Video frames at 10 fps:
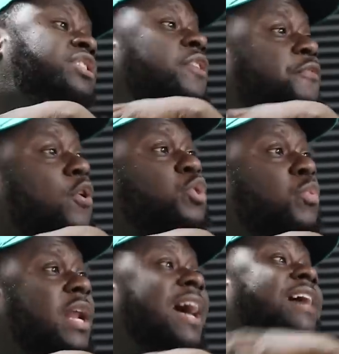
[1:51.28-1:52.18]
This is your first
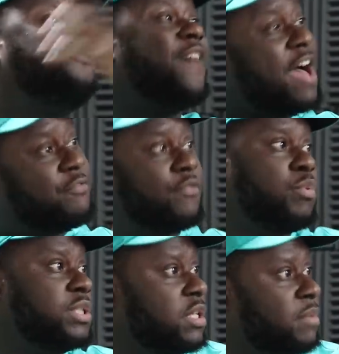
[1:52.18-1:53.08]
one. I got five other
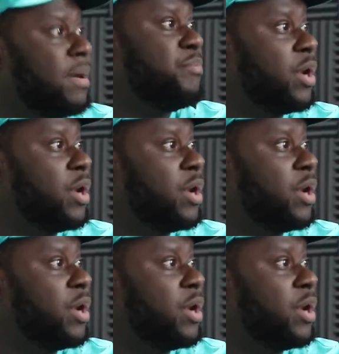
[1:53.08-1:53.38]
ones under my belt.